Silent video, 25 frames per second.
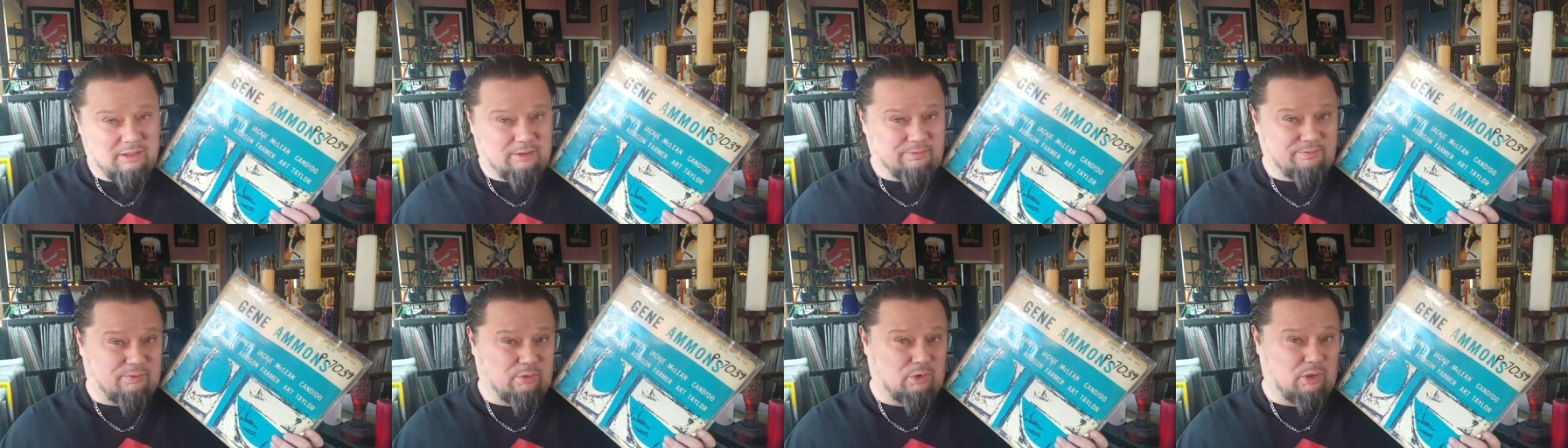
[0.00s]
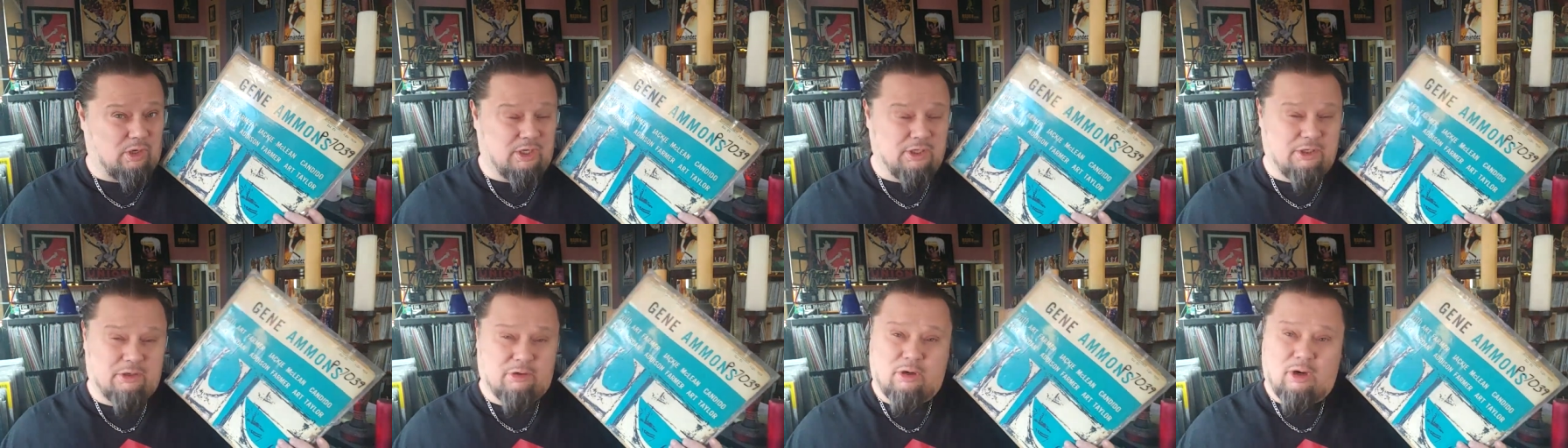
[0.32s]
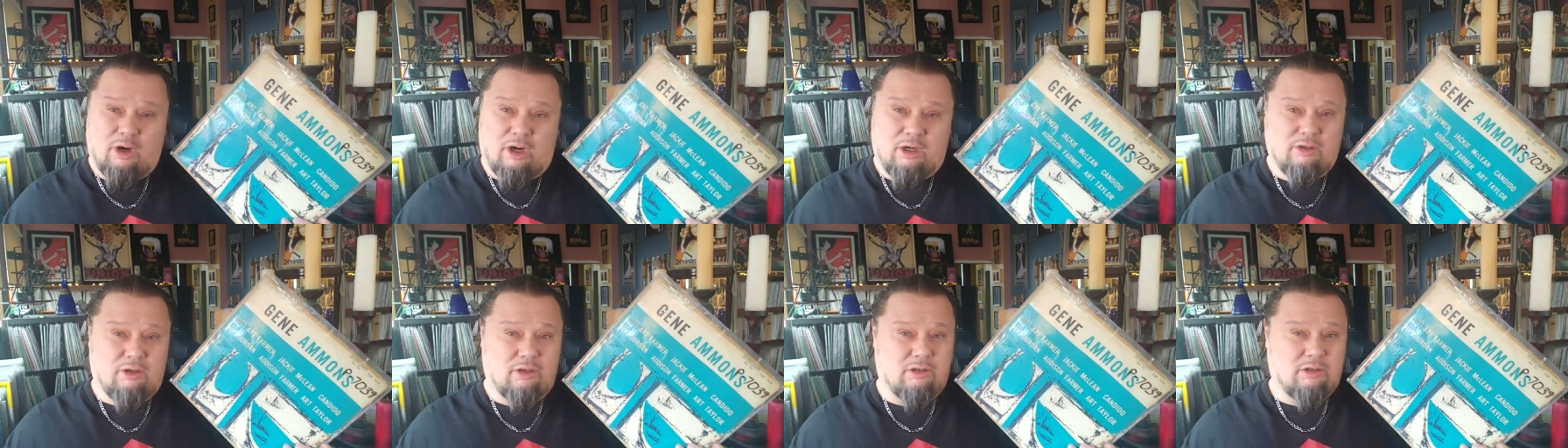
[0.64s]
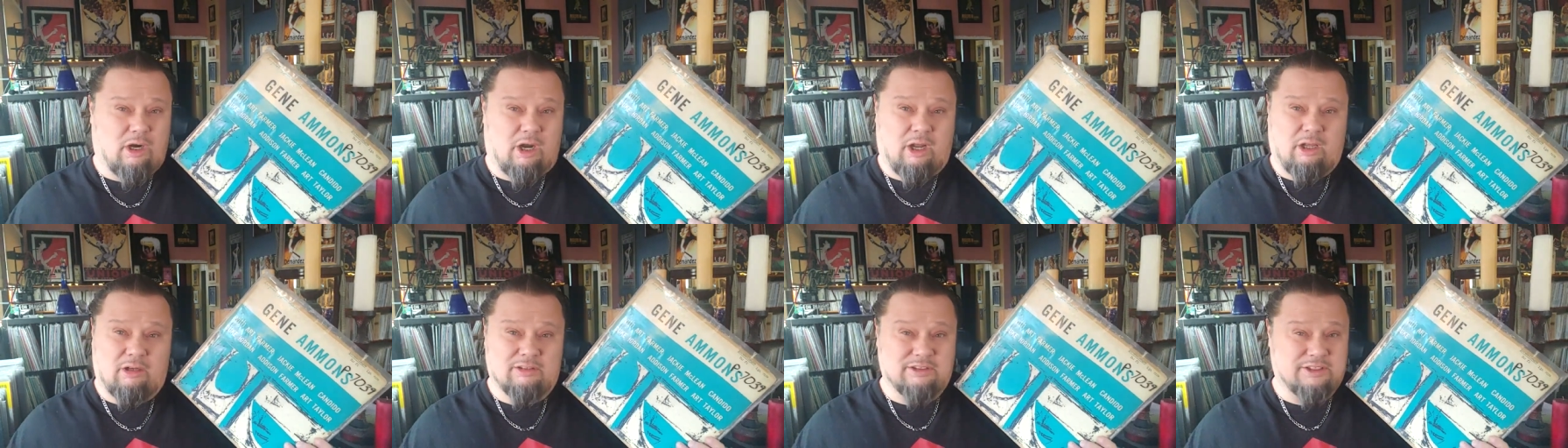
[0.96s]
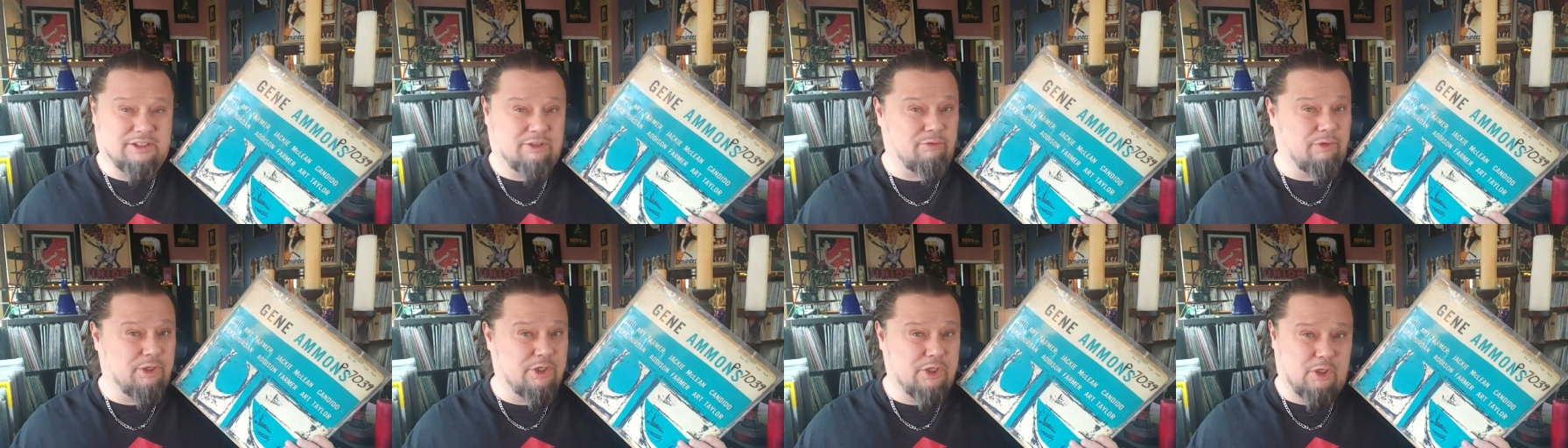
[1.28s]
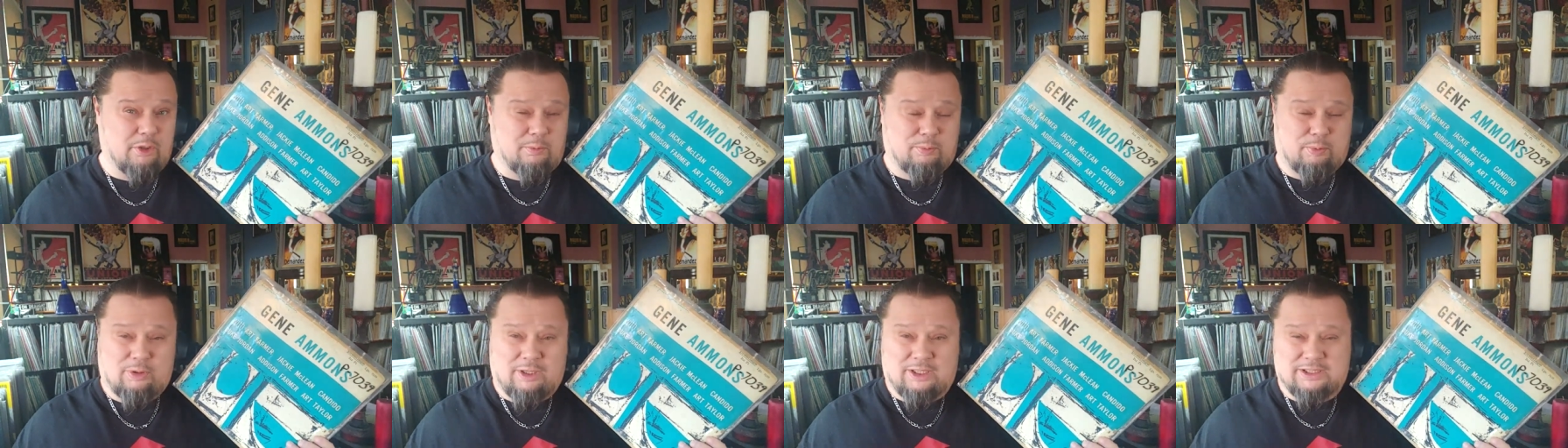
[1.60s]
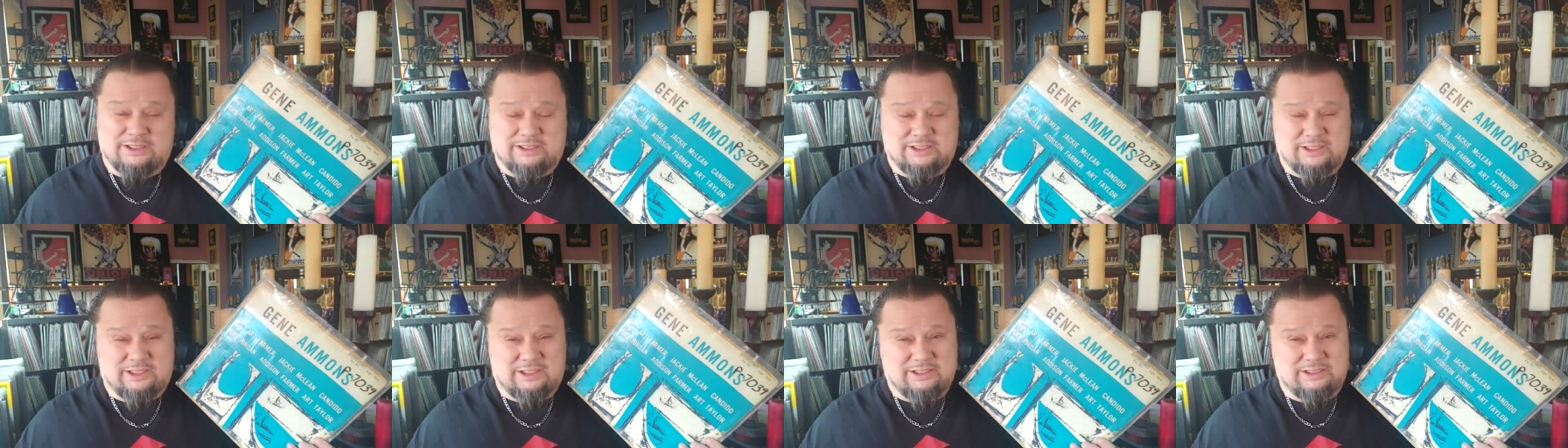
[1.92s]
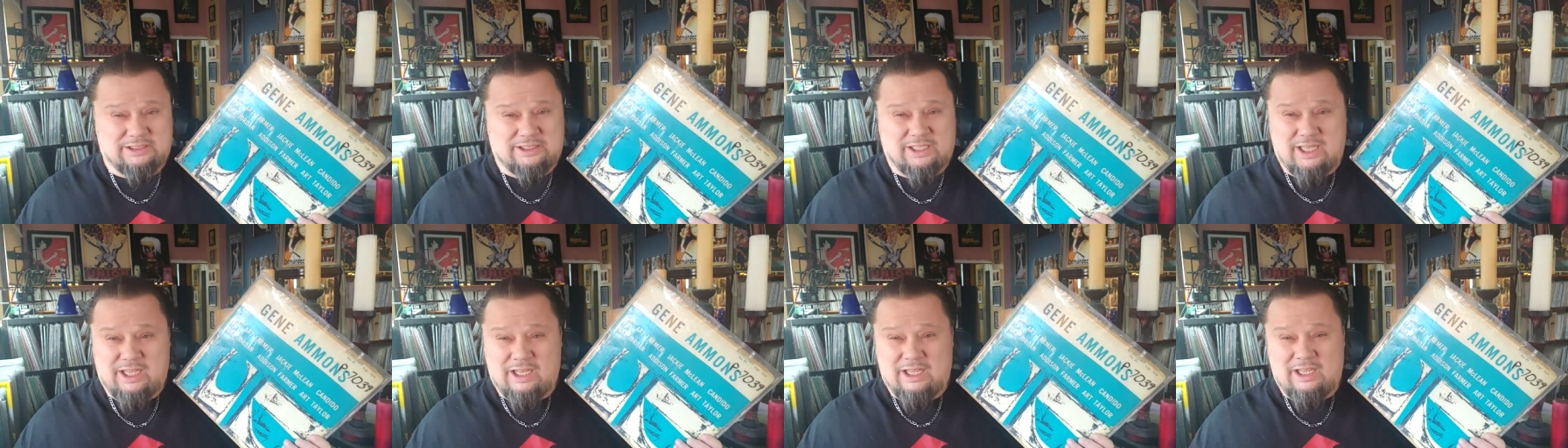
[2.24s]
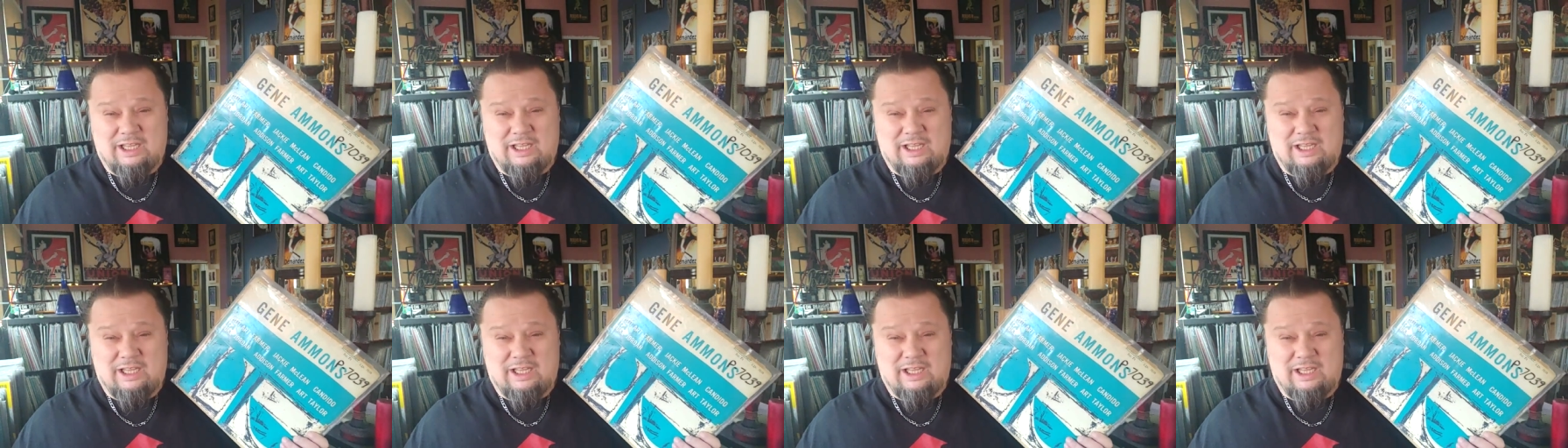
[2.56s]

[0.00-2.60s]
for under $100, original pressings,